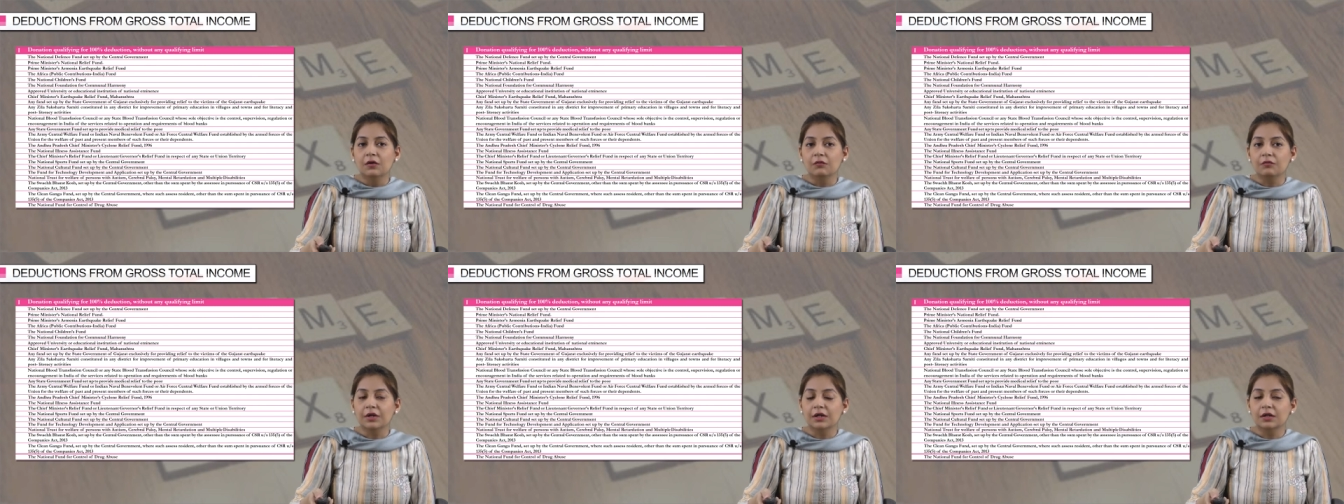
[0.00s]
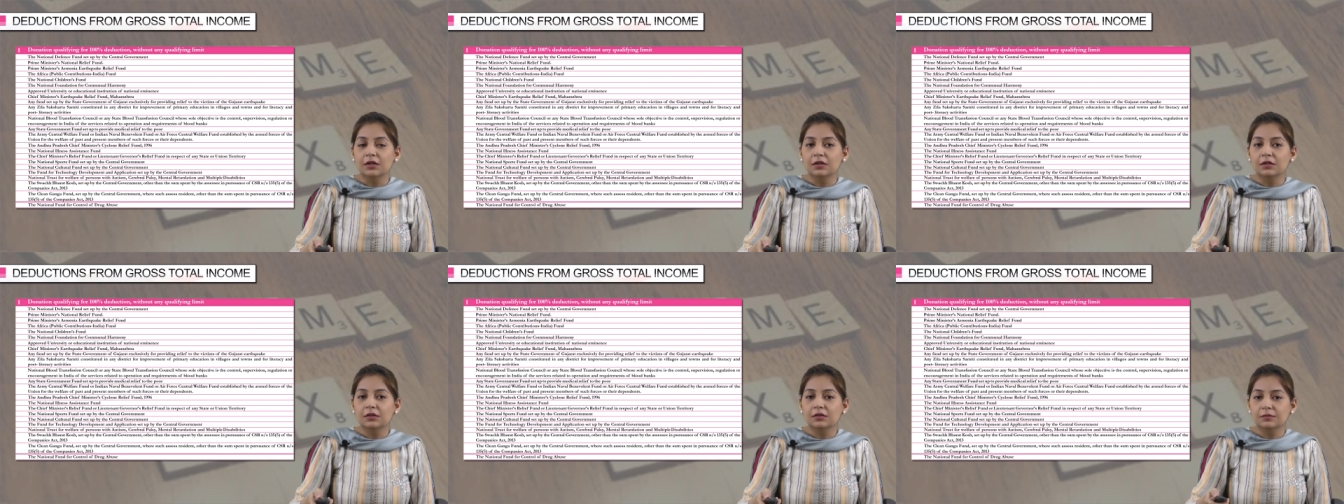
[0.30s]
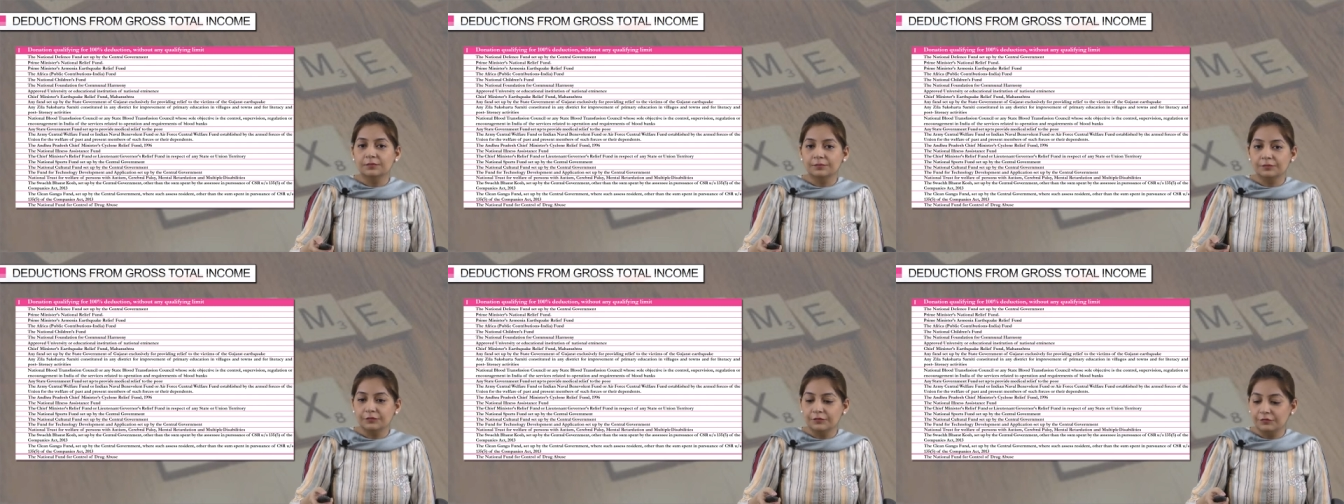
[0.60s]

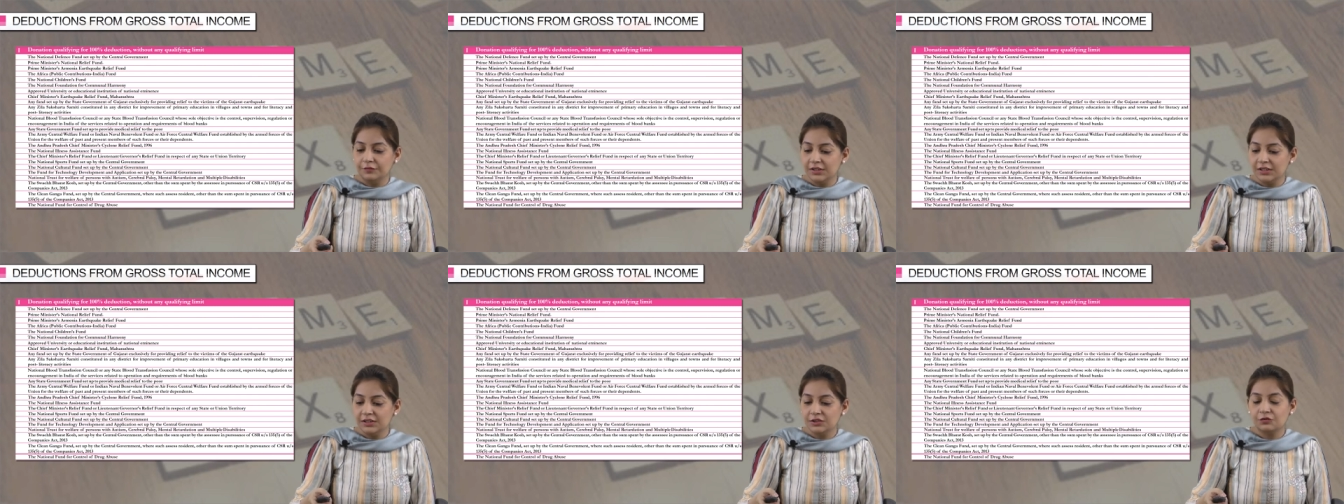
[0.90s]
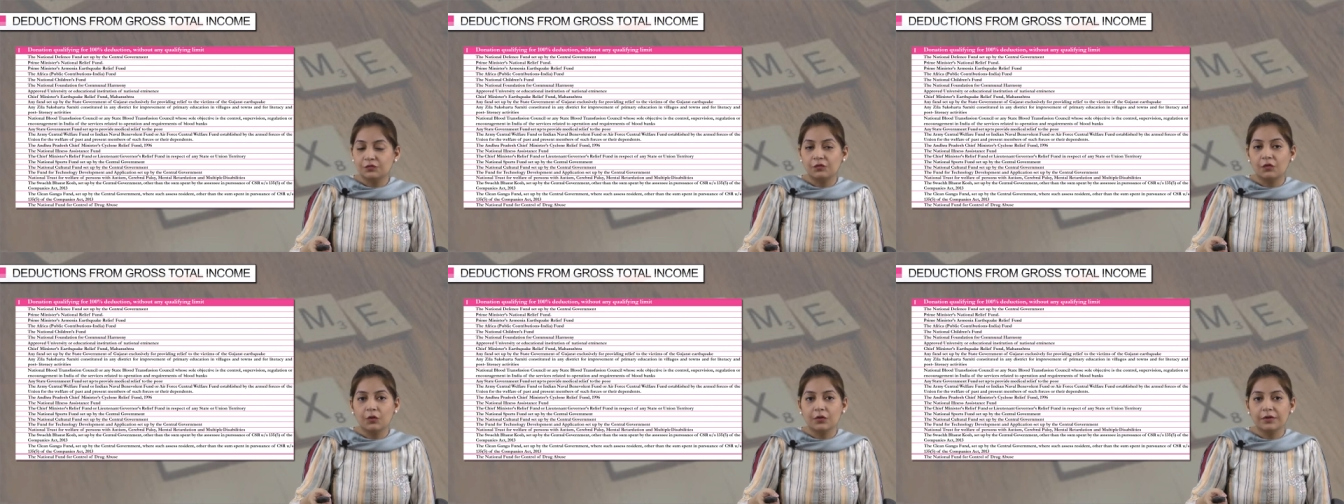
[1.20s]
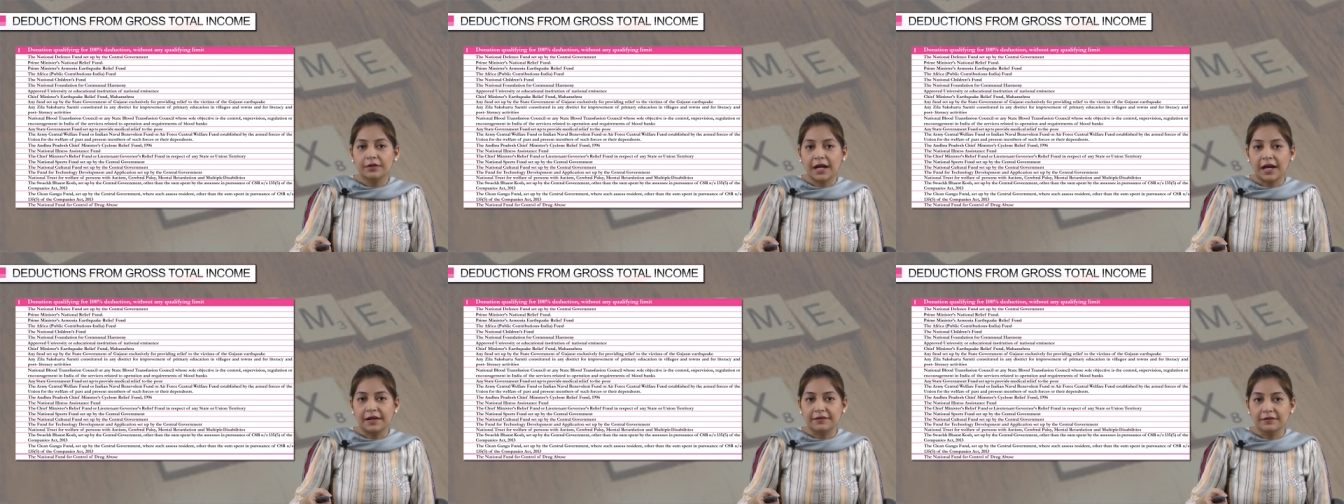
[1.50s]
where these
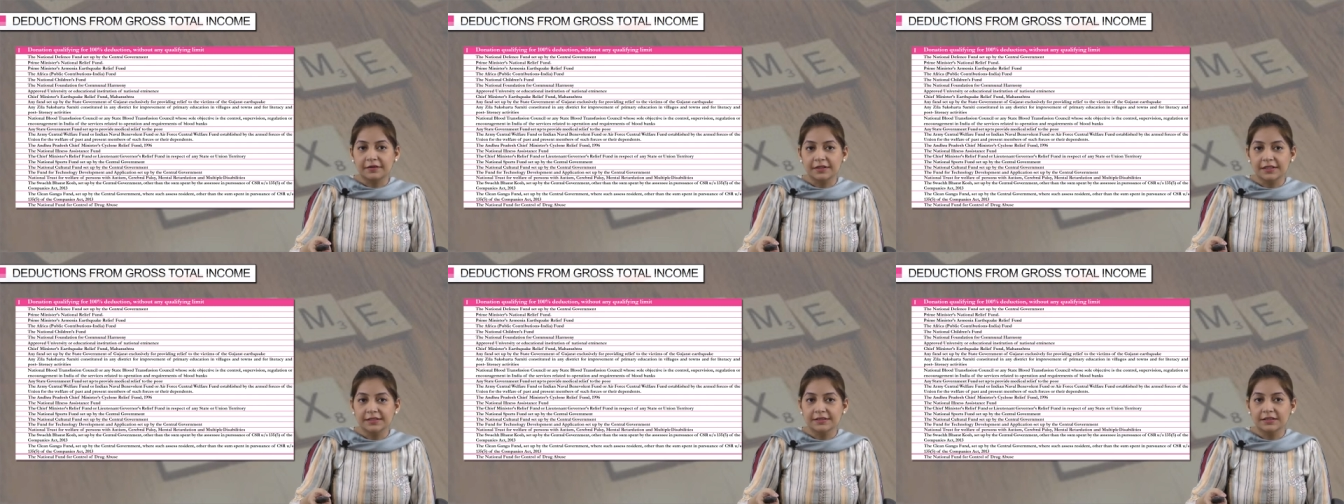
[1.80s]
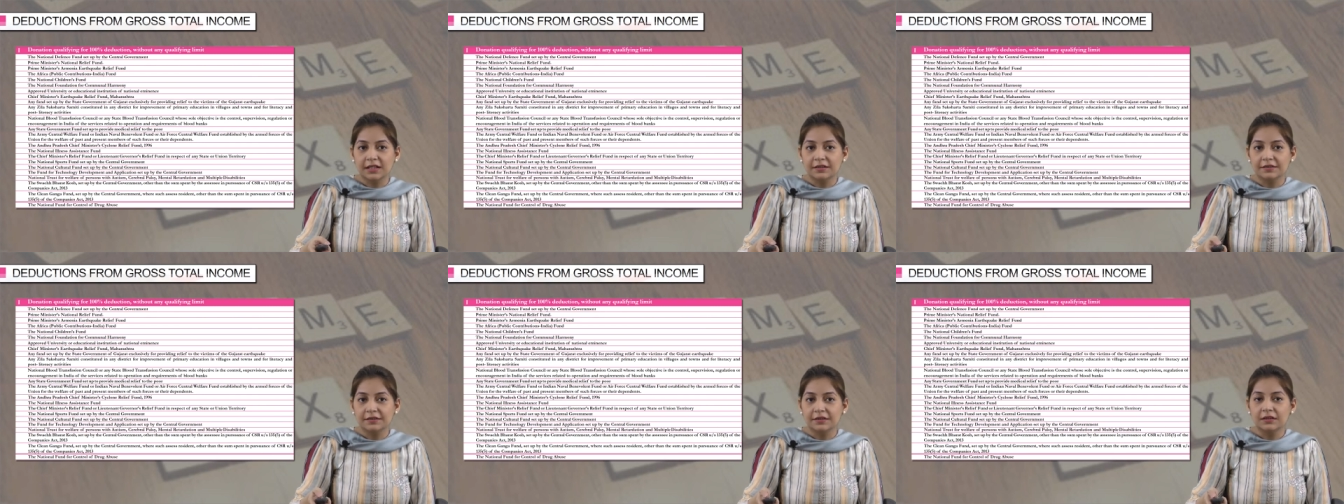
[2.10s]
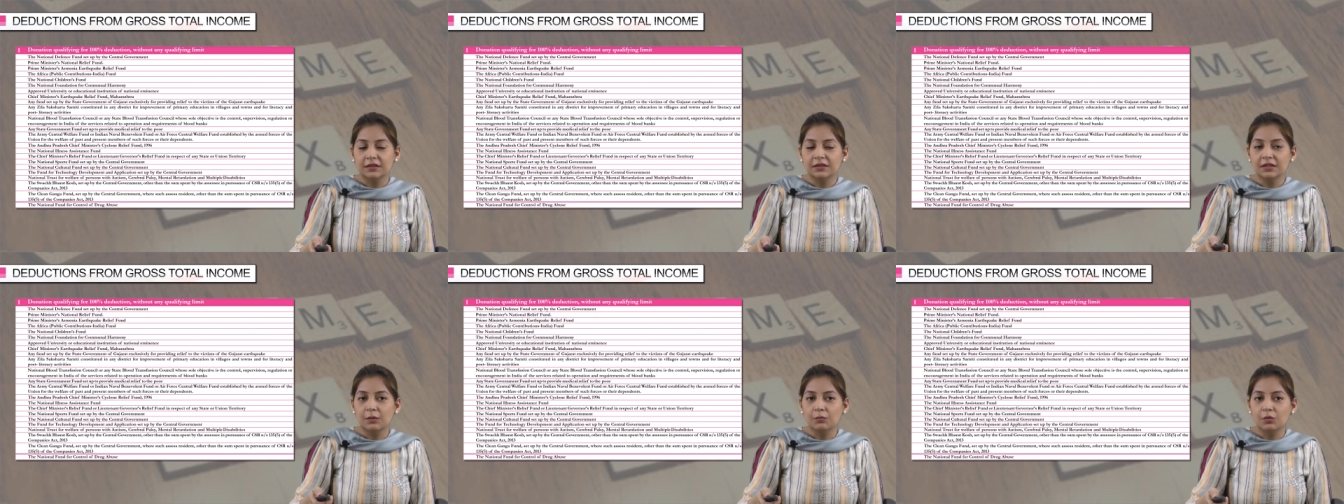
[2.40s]
four categories are there.